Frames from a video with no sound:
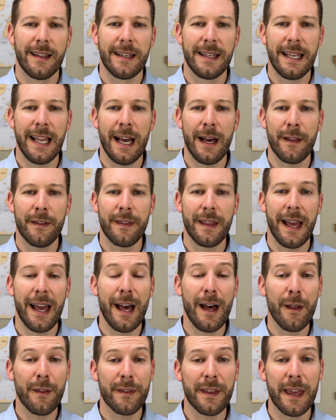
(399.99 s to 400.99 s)
Now, the
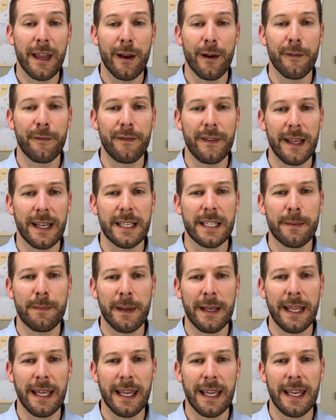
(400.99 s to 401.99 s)
healthcare flex
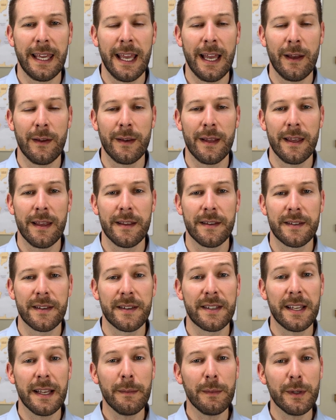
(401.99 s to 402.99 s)
spending account is
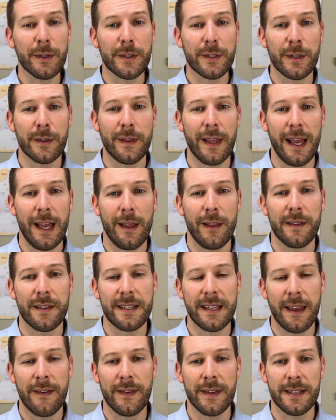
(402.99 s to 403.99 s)
similar to the health
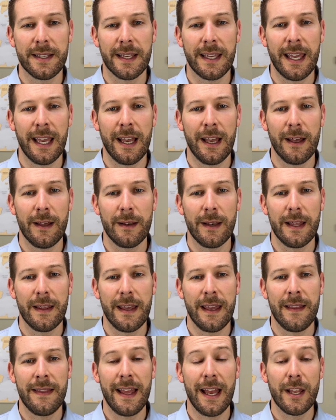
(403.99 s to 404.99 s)
savings account
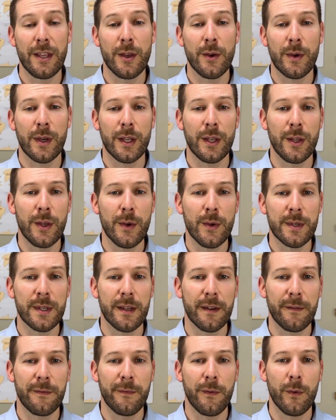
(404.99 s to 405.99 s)
in that you can use
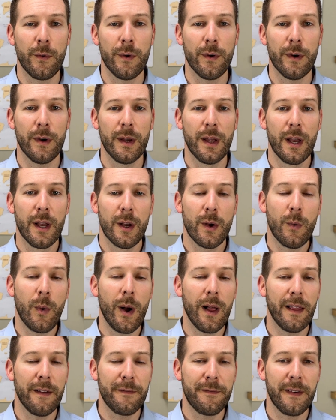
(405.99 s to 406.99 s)
it for
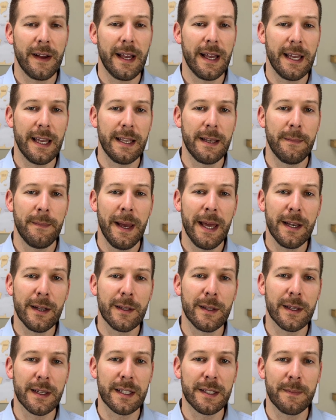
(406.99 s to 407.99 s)
qualified
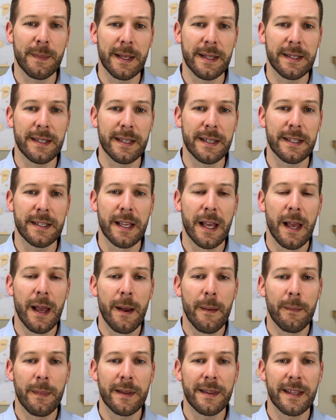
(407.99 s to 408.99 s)
medical expenses,
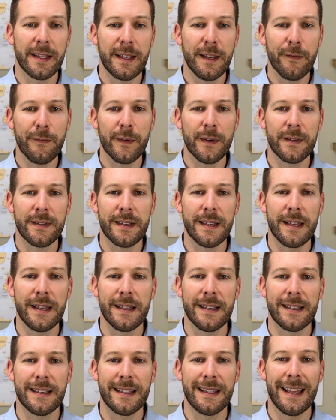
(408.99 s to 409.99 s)
but the difference
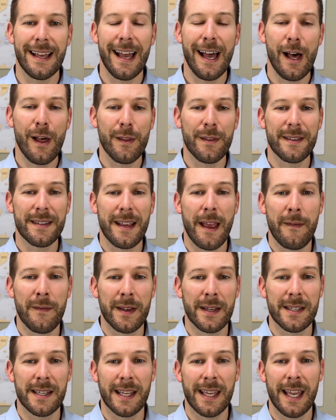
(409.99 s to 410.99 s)
is the health
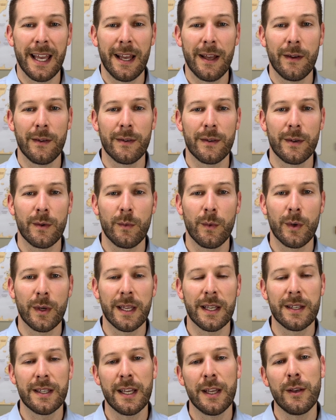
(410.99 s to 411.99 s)
savings account will
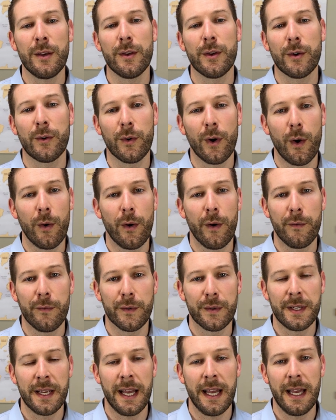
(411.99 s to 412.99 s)
continue to grow
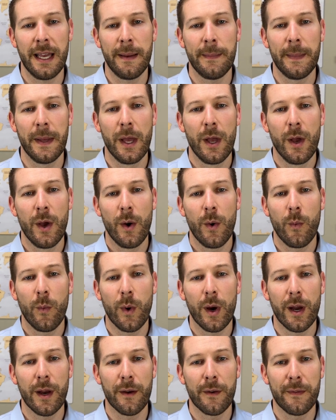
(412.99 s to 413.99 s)
over time,
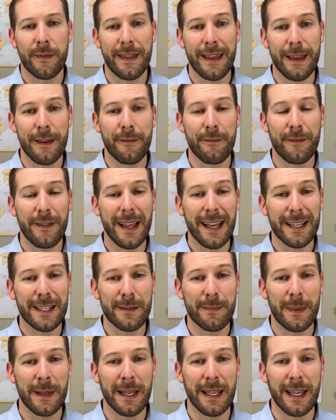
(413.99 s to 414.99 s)
where the flex
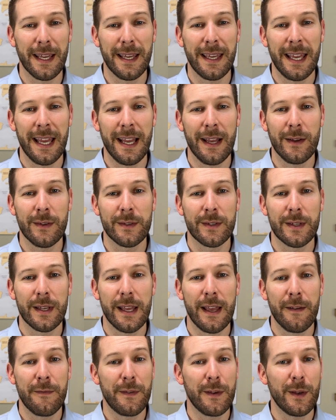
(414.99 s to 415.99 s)
spending account,
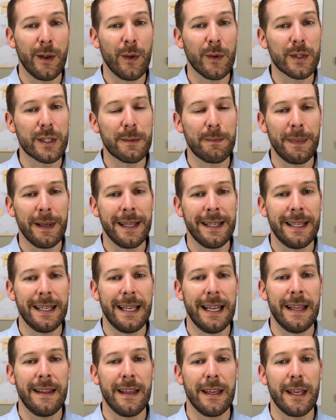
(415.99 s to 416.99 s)
if you don't spend it
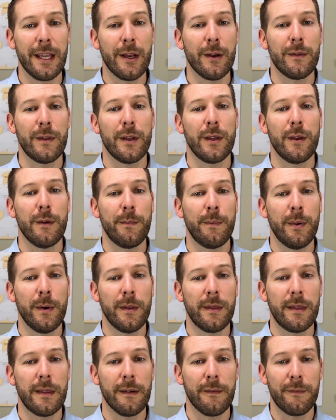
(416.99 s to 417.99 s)
in the year that you
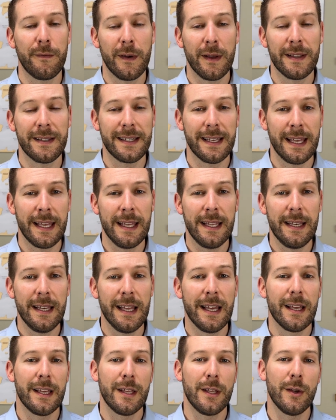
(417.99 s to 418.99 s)
put the funds in,
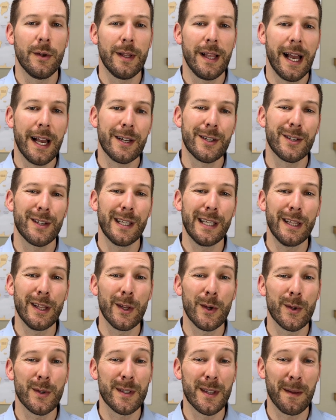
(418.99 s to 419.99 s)
you'll actually lose the